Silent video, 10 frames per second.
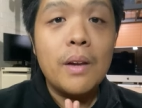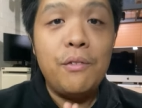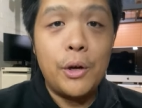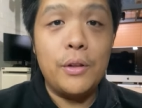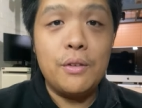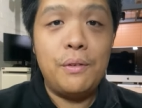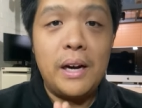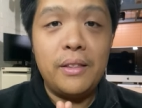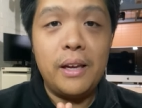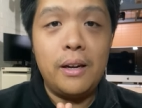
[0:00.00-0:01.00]
if you got this
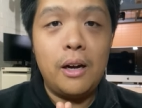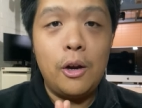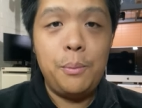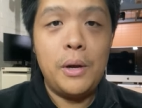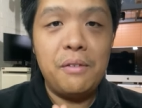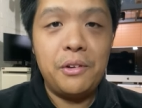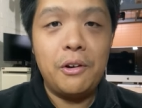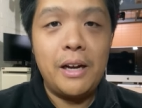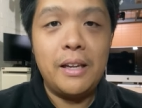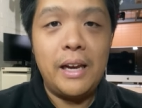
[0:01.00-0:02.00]
far, then I hope you're having
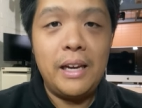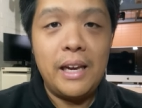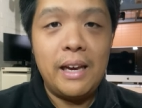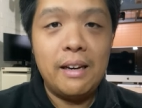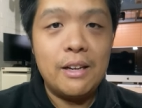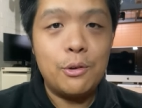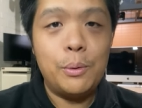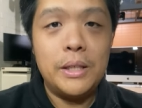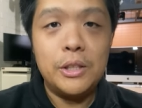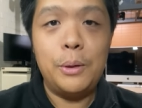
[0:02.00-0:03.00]
a great day. And as
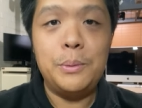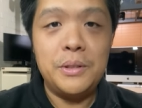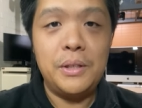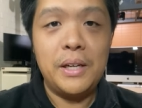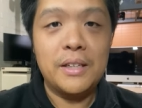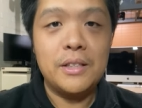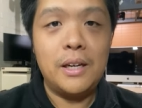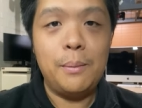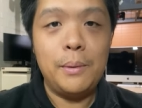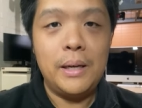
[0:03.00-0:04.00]
always, I hope to see you next
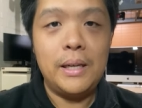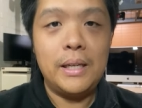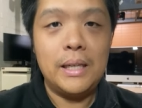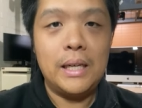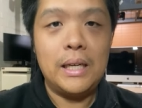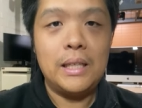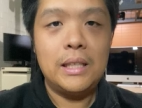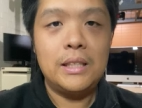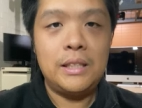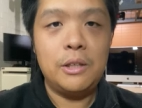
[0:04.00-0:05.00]
time. And uh,
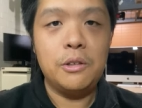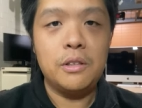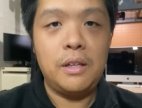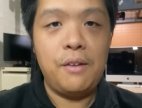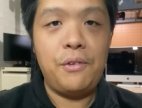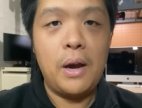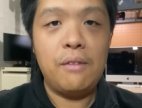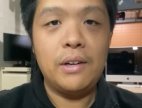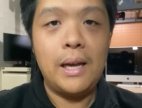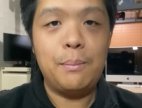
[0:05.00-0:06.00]
seriously, if you
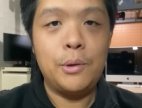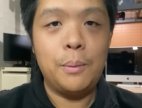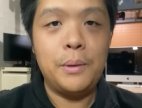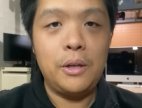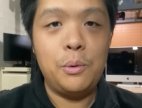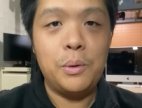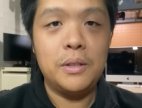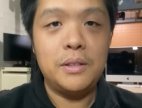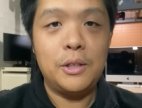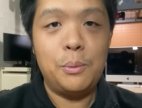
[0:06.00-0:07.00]
have a laptop that you
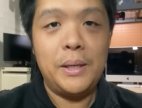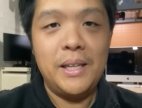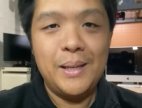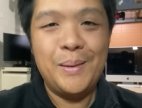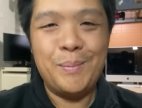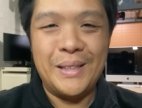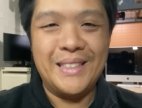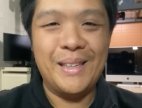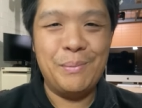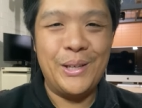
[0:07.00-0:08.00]
want to sell me,
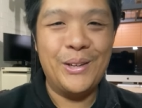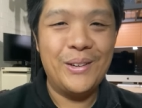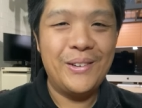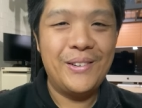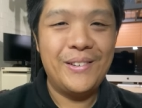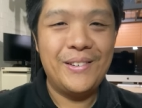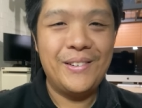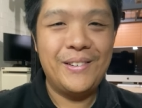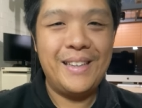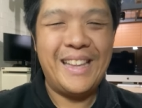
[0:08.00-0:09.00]
please let me know.
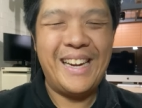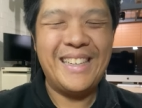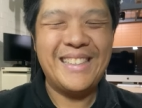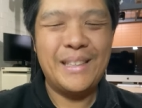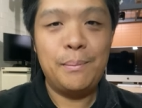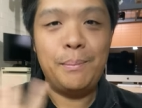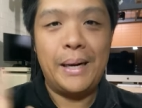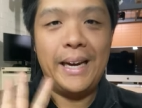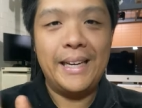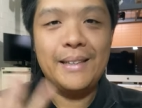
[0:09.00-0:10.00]
Thanks.
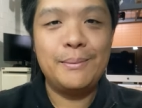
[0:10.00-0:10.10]
Bye.